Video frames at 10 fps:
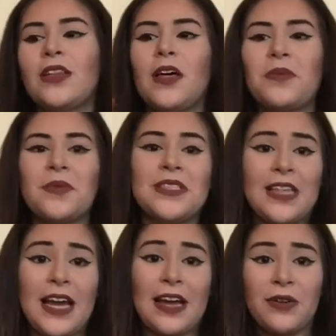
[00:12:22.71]
The other ones
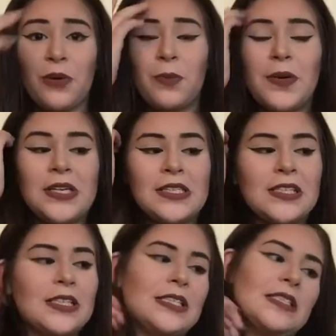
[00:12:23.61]
I had
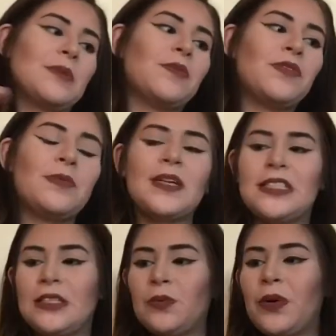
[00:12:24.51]
opened and some of them I
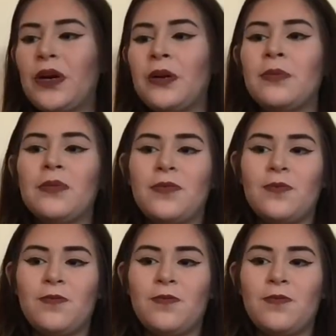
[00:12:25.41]
did wear them.